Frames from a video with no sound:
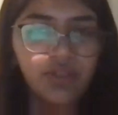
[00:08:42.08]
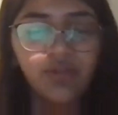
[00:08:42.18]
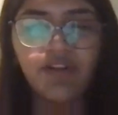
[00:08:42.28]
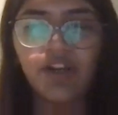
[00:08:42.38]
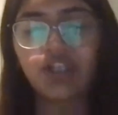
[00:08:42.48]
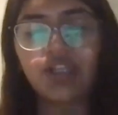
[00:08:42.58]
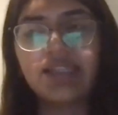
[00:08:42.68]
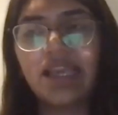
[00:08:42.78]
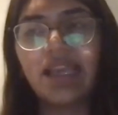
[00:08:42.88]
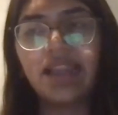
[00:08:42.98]
functions
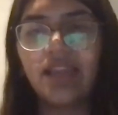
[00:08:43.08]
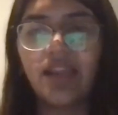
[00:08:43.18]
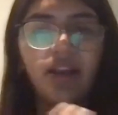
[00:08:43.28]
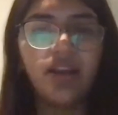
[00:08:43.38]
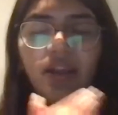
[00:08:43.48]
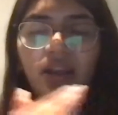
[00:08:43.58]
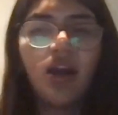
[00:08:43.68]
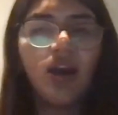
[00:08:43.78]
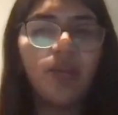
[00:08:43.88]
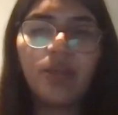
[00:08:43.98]
like, and there are
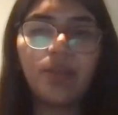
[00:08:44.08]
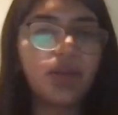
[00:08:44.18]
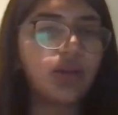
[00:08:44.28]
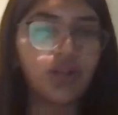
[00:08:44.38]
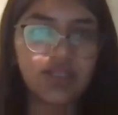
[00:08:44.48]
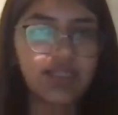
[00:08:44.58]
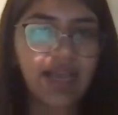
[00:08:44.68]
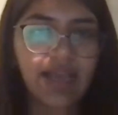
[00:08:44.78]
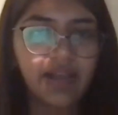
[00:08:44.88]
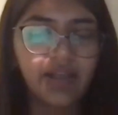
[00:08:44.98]
people across the
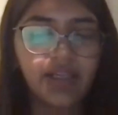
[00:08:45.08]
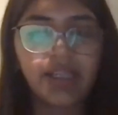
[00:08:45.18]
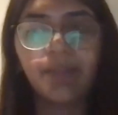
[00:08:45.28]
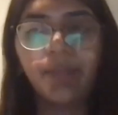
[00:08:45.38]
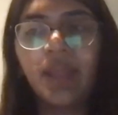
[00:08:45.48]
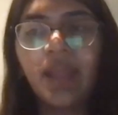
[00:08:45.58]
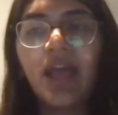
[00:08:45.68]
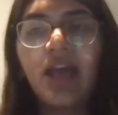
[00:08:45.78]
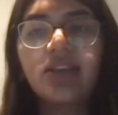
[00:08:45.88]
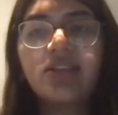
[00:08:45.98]
hierarchy.
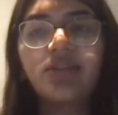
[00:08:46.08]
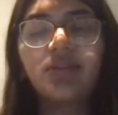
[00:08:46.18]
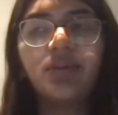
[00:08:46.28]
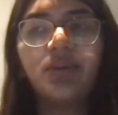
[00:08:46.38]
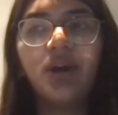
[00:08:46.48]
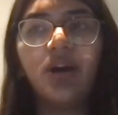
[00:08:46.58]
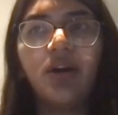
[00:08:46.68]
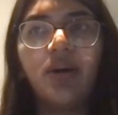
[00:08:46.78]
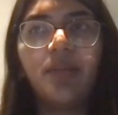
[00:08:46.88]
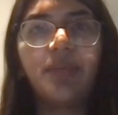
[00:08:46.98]

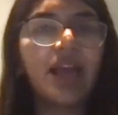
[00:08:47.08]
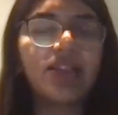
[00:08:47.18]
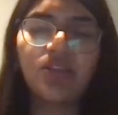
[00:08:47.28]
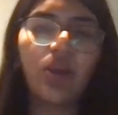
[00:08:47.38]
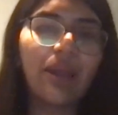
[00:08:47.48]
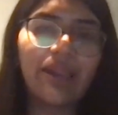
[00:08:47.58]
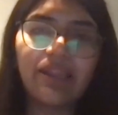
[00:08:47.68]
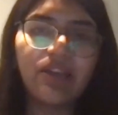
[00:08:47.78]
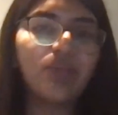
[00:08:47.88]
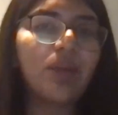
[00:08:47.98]
So now getting
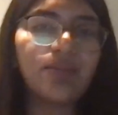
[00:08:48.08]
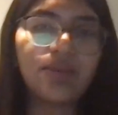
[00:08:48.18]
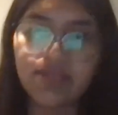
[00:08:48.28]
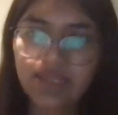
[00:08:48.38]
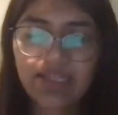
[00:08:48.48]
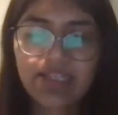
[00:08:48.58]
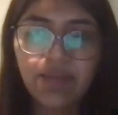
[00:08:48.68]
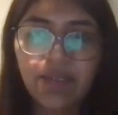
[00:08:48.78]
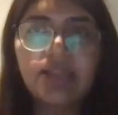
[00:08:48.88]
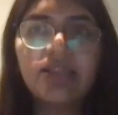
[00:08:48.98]
into my personal
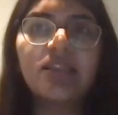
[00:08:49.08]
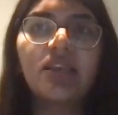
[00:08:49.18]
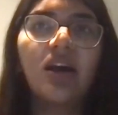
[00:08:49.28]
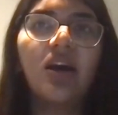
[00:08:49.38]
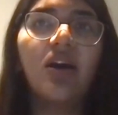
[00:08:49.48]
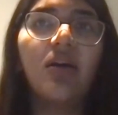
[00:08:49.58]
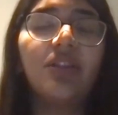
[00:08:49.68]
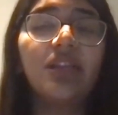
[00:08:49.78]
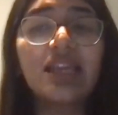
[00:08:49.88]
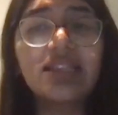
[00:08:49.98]
experience,
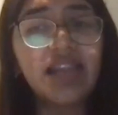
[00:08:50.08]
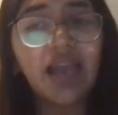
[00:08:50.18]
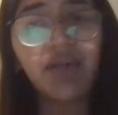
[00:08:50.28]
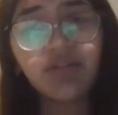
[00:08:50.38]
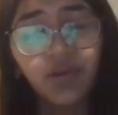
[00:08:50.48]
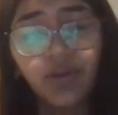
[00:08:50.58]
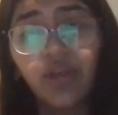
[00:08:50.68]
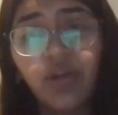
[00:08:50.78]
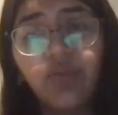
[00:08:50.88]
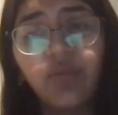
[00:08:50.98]
the case that I was working
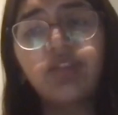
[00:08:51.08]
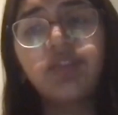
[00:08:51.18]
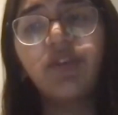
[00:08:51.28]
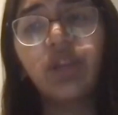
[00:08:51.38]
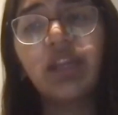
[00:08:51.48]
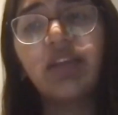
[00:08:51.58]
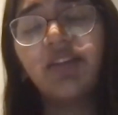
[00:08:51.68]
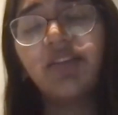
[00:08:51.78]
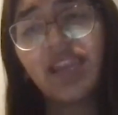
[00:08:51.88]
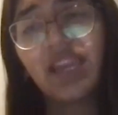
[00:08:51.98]
on was for
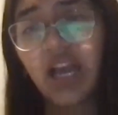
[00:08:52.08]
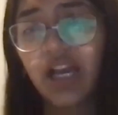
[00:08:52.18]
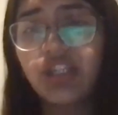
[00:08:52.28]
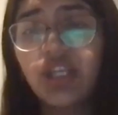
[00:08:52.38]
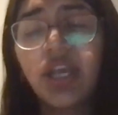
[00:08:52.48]
a very large